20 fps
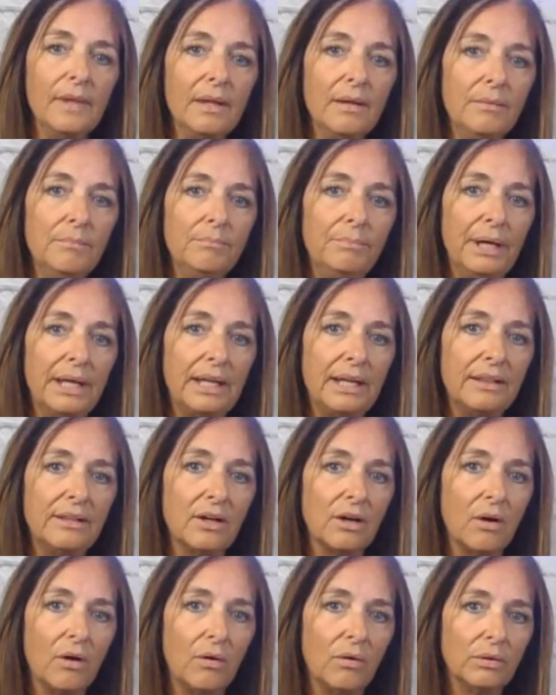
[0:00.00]
But
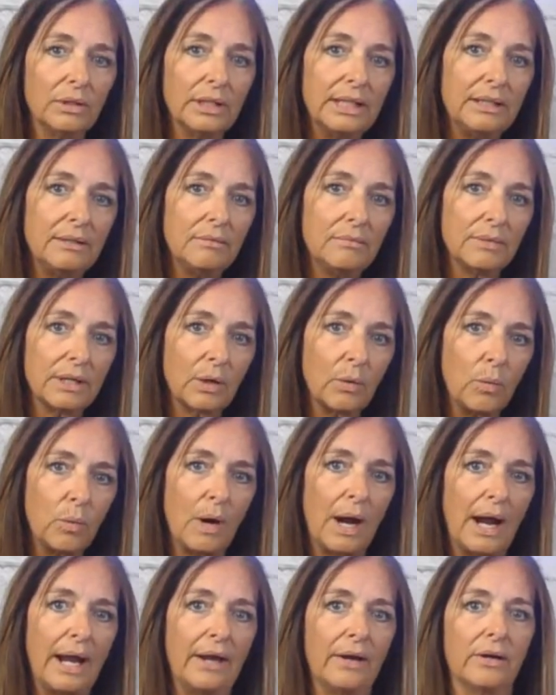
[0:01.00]
they're only
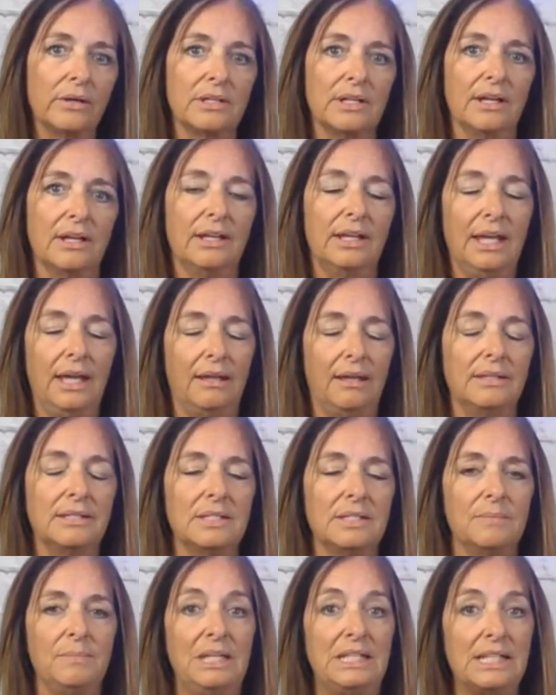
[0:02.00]
required, again,
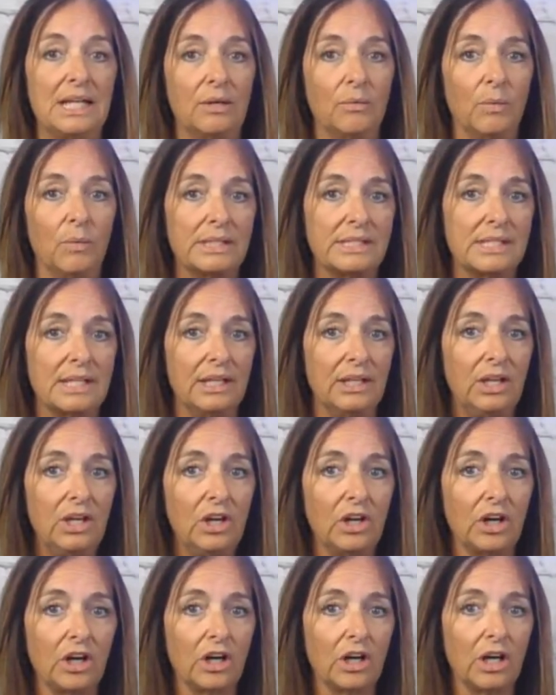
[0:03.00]
to be done once a
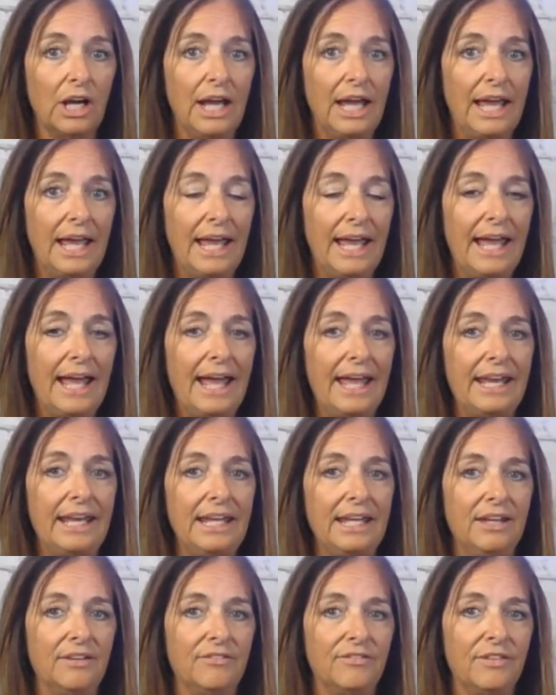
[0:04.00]
year. And
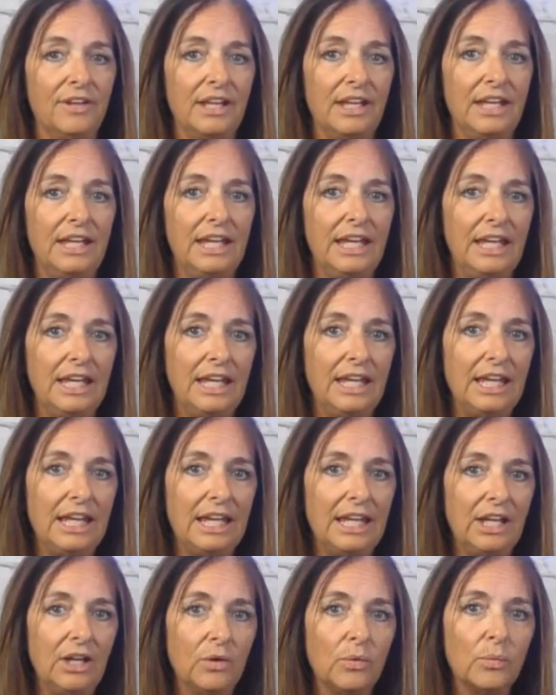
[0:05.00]
if
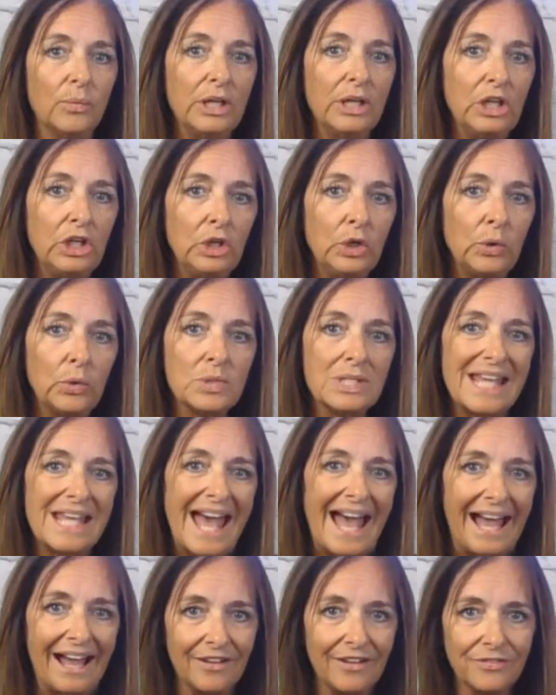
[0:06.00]
it renews
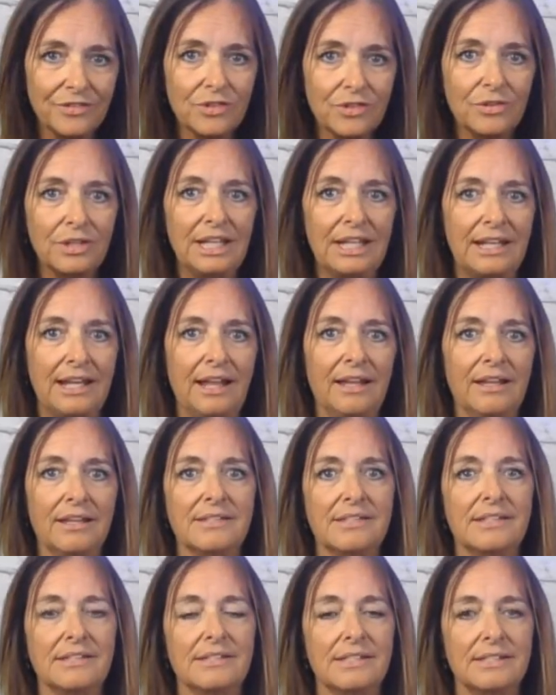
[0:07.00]
after the
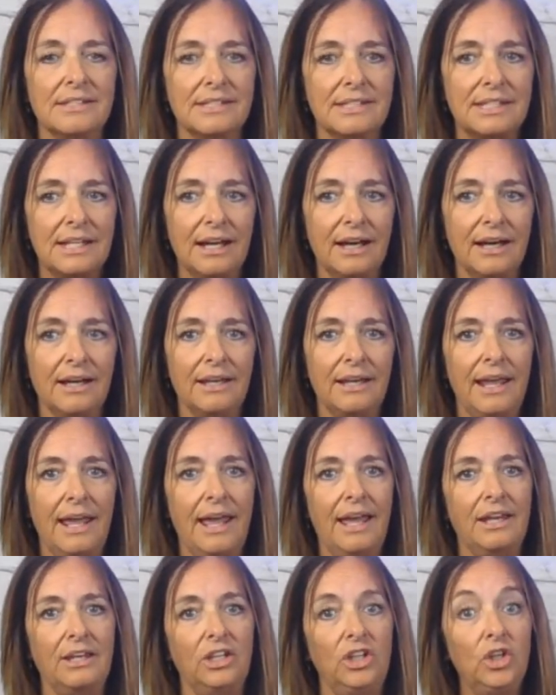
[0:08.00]
analysis is done
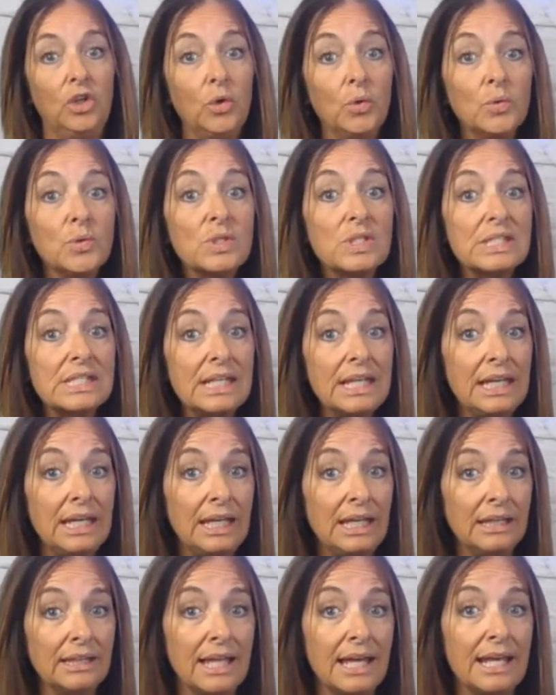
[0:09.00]
and you
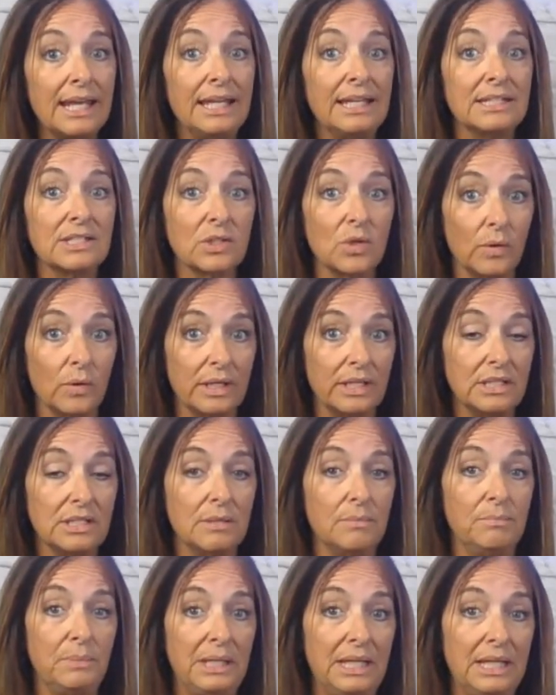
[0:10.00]
see that it's going to
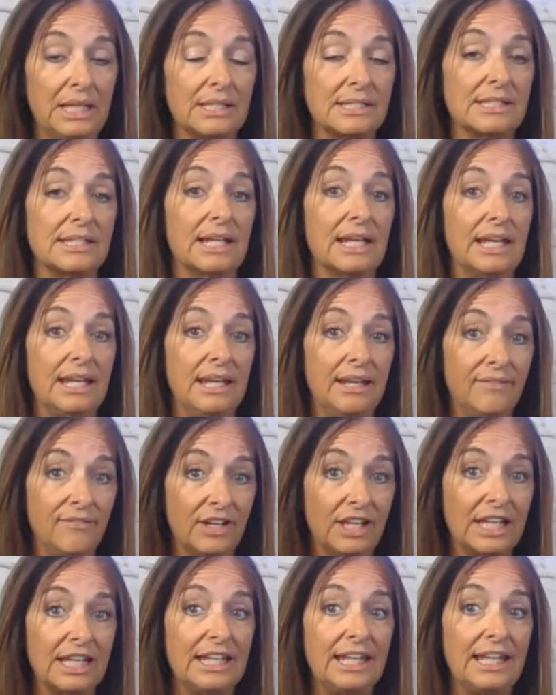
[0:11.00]
be a
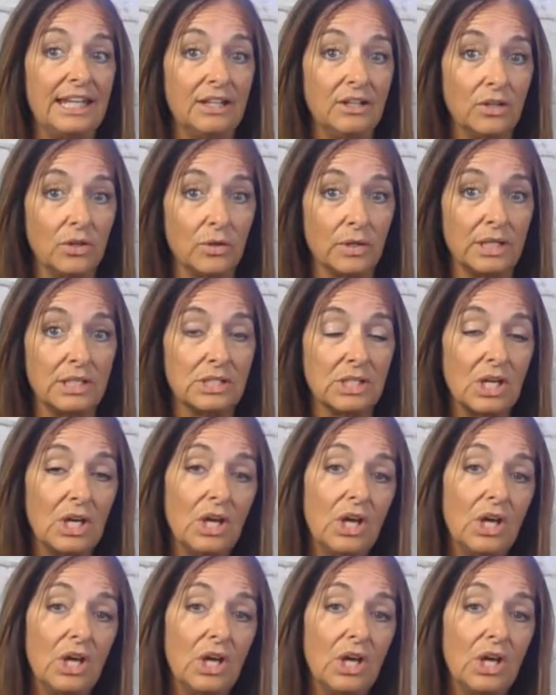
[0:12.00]
significant increase,